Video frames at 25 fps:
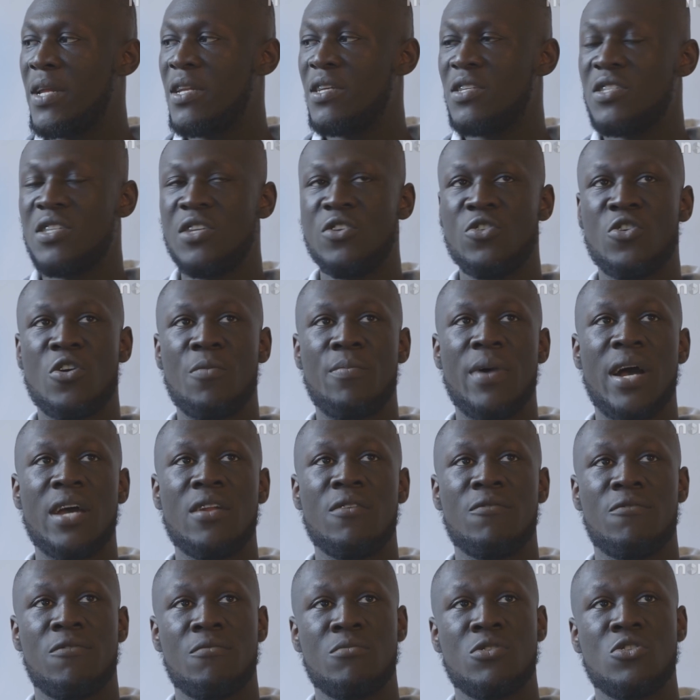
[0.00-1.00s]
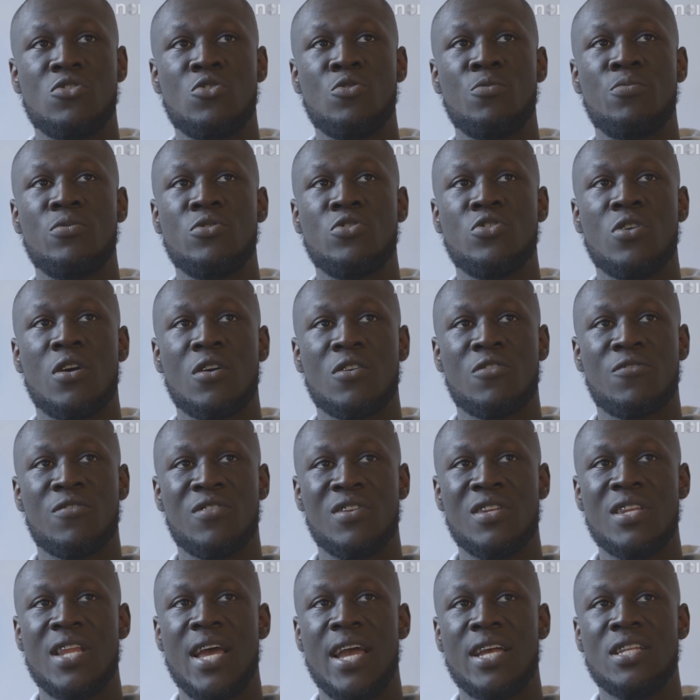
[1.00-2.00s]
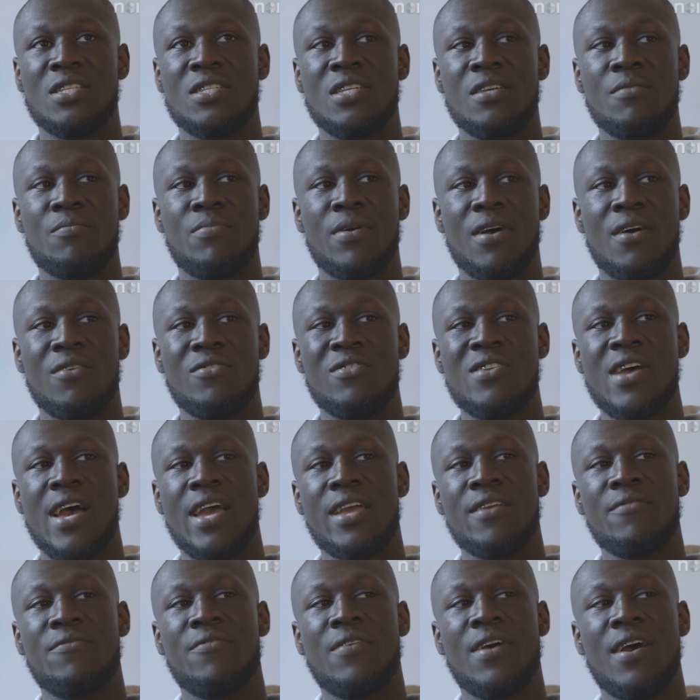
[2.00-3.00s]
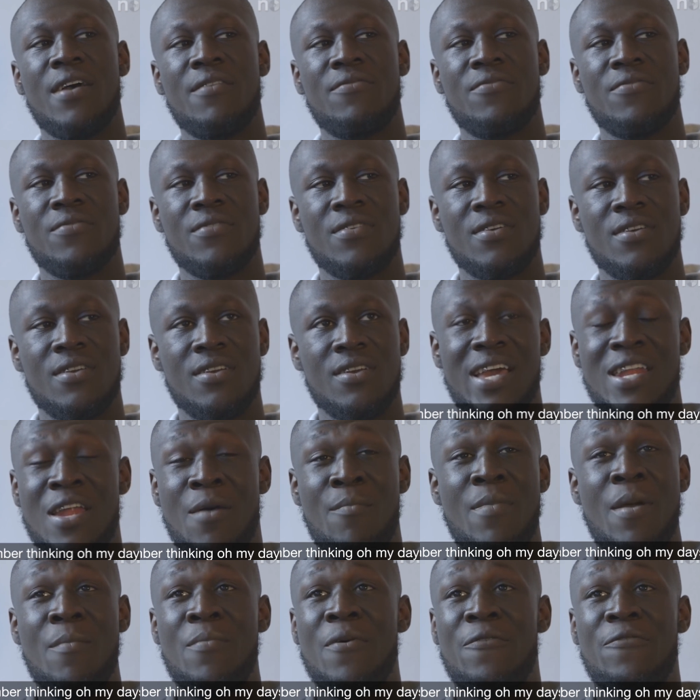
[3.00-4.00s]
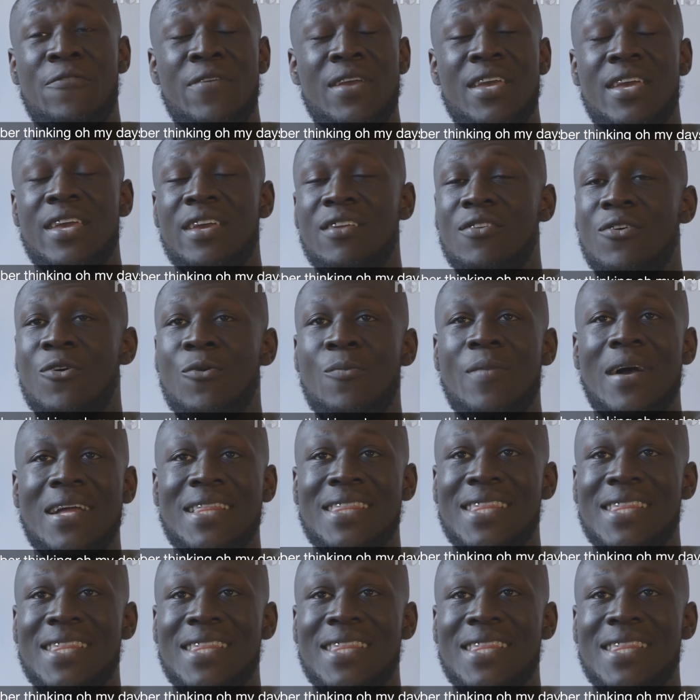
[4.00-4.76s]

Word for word: And you see, you could buy them from Superdrugs for nineteen pounds ninety-five. And I remember thinking, oh my